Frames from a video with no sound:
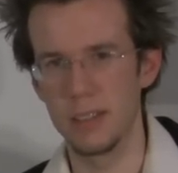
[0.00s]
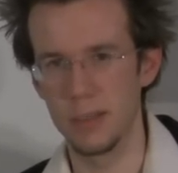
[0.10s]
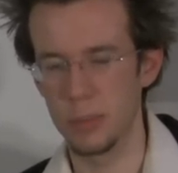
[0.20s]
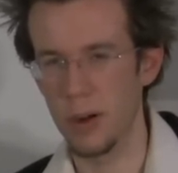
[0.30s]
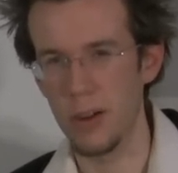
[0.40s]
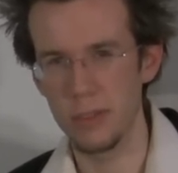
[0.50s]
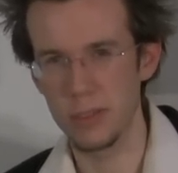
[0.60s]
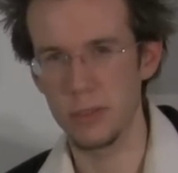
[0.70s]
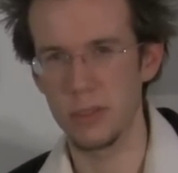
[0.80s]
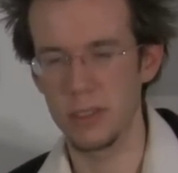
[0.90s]
the
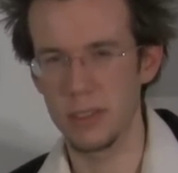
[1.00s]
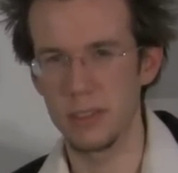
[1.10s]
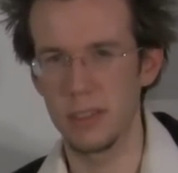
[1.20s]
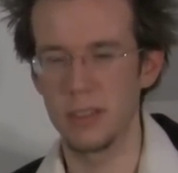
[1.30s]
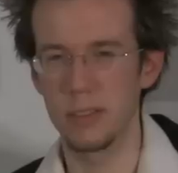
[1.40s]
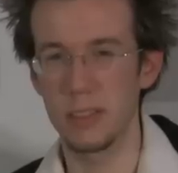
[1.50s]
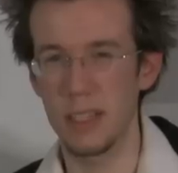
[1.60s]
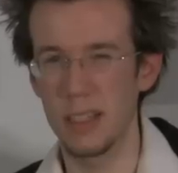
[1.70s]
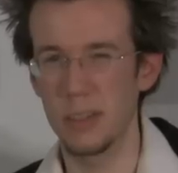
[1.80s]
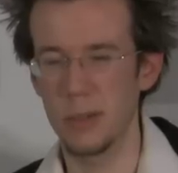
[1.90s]
province, or the
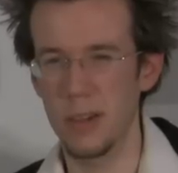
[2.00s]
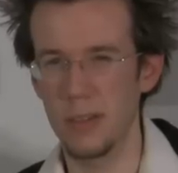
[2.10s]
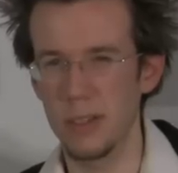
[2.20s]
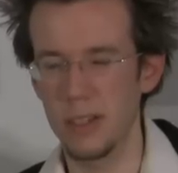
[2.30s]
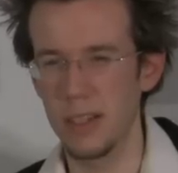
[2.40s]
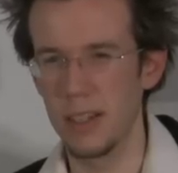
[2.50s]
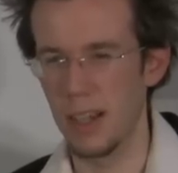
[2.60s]
state or whatever,